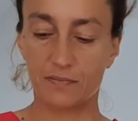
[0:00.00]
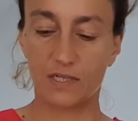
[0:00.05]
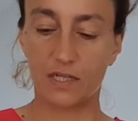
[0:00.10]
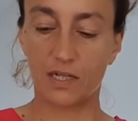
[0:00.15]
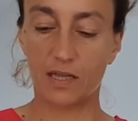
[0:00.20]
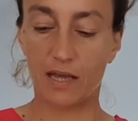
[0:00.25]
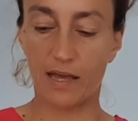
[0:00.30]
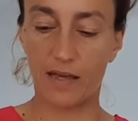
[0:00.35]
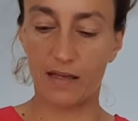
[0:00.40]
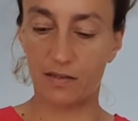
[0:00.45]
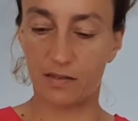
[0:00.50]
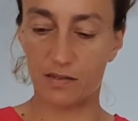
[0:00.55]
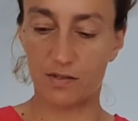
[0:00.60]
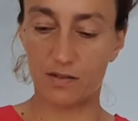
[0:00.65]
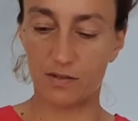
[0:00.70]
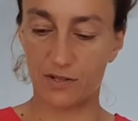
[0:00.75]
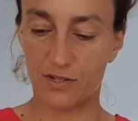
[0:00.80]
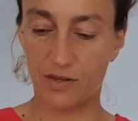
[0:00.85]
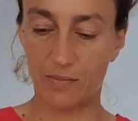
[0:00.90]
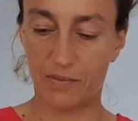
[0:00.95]
cleanse
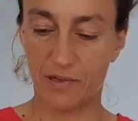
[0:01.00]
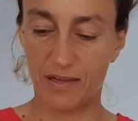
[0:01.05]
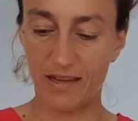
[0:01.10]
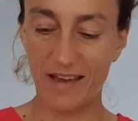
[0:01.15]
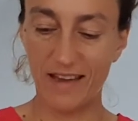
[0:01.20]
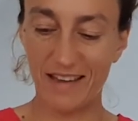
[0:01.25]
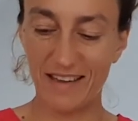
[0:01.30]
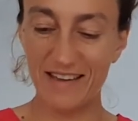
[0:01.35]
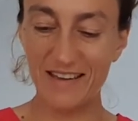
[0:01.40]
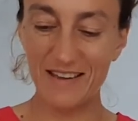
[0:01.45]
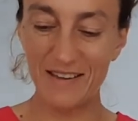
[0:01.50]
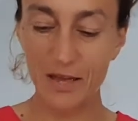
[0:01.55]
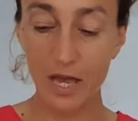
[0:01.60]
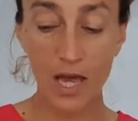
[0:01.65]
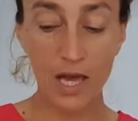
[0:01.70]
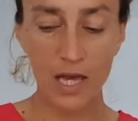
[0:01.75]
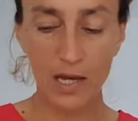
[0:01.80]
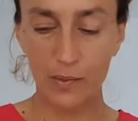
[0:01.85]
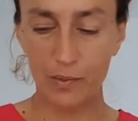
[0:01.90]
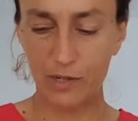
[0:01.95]
or something,
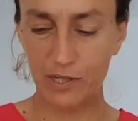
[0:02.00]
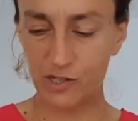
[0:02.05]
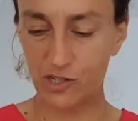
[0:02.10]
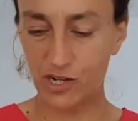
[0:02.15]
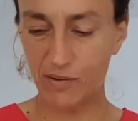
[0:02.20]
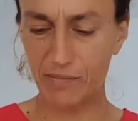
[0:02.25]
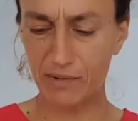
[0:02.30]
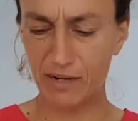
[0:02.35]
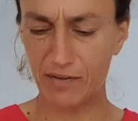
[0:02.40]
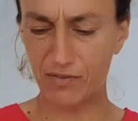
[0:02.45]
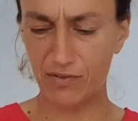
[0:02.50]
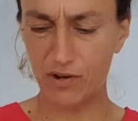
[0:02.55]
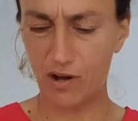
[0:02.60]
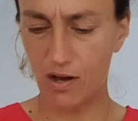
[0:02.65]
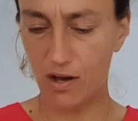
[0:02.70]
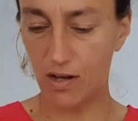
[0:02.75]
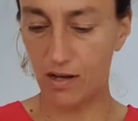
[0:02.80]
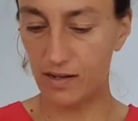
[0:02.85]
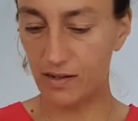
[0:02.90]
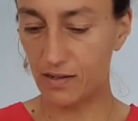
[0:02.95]
which I'm never
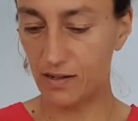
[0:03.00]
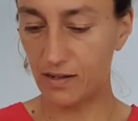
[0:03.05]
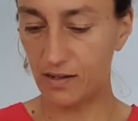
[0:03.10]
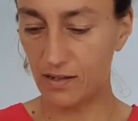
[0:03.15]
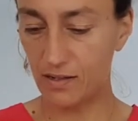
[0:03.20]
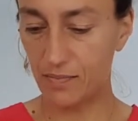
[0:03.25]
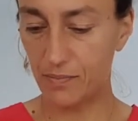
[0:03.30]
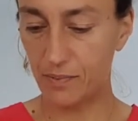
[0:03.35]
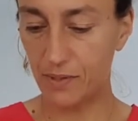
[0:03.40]
on.